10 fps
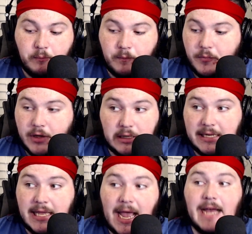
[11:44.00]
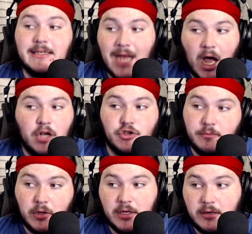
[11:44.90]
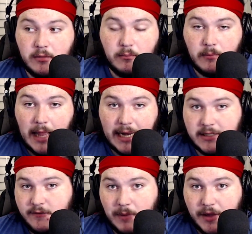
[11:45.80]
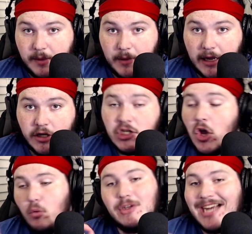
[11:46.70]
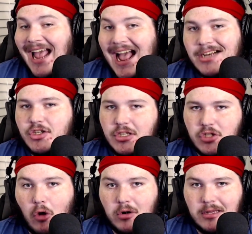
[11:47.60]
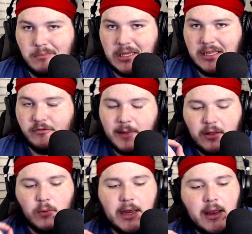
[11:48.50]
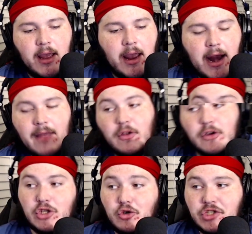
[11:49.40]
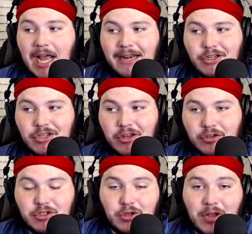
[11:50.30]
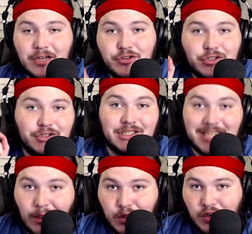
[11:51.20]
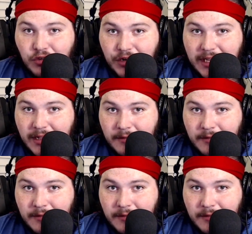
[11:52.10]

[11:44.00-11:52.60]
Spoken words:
League has 100 million active monthly players, which I actually totally believe, by the way. And there's 2 countries are South Korea